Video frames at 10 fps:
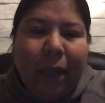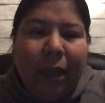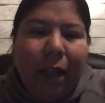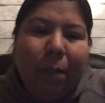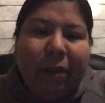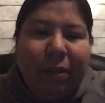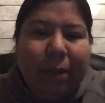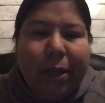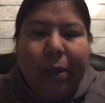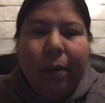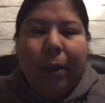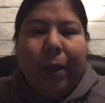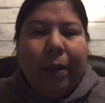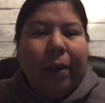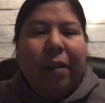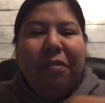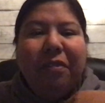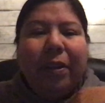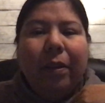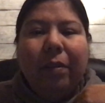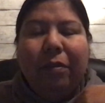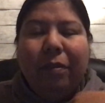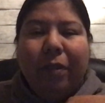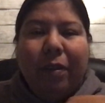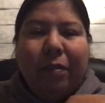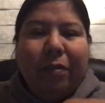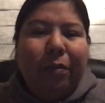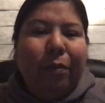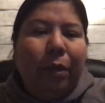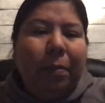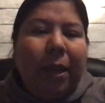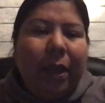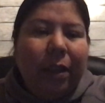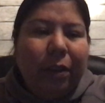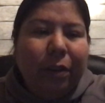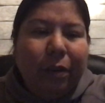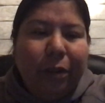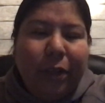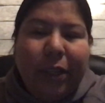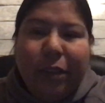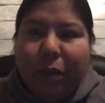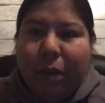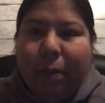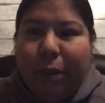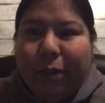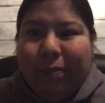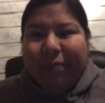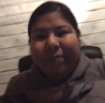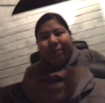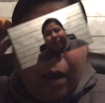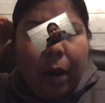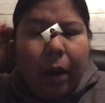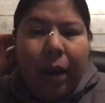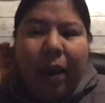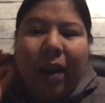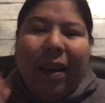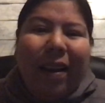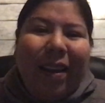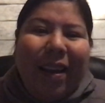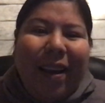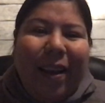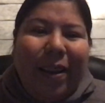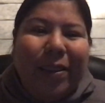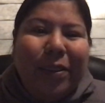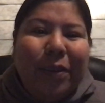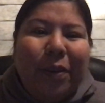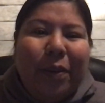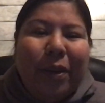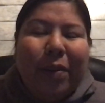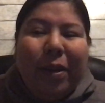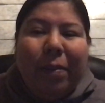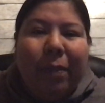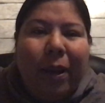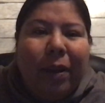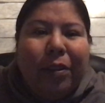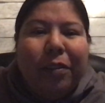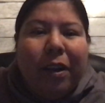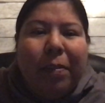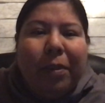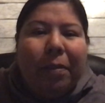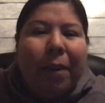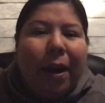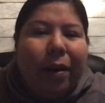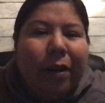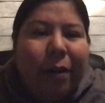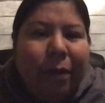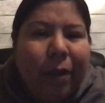help everybody and get a feel of what making the hoodie is all about. Hi, so we're going to talk about the pattern now.